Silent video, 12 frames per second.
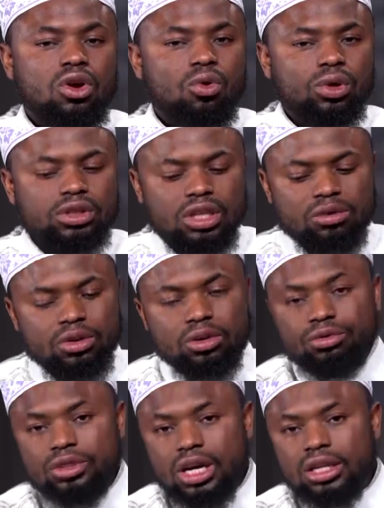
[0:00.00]
Whatever
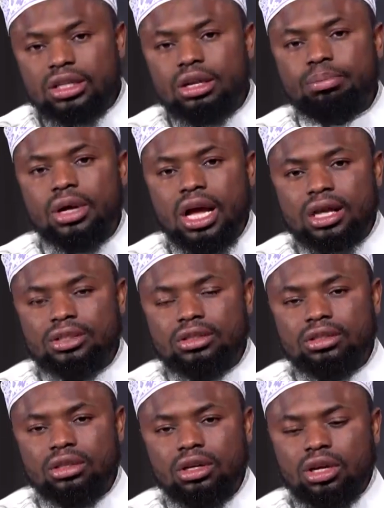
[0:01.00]
you've done in the past,
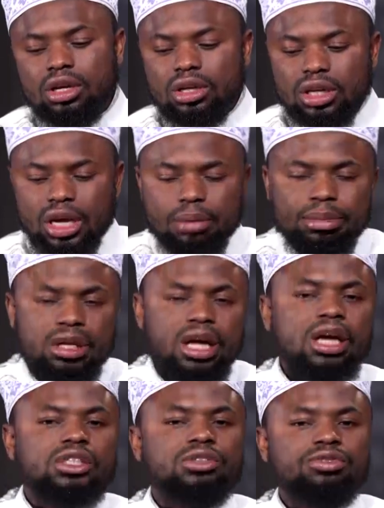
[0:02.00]
come and
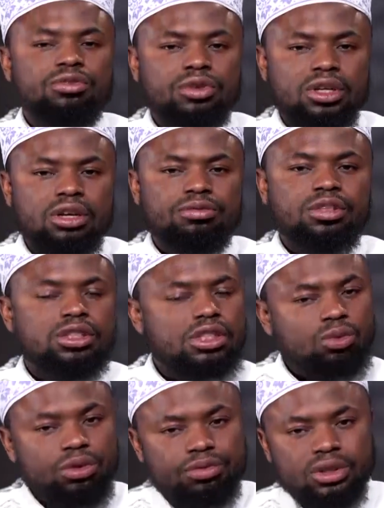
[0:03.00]
ask for forgiveness,
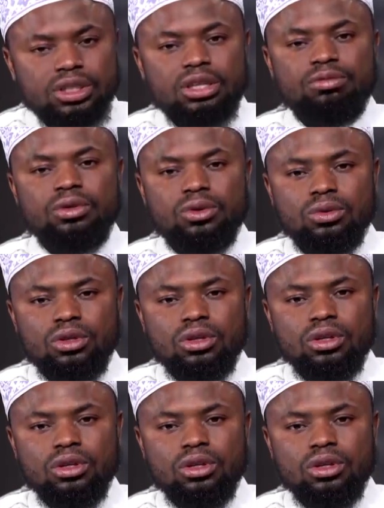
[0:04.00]
He will forgive you.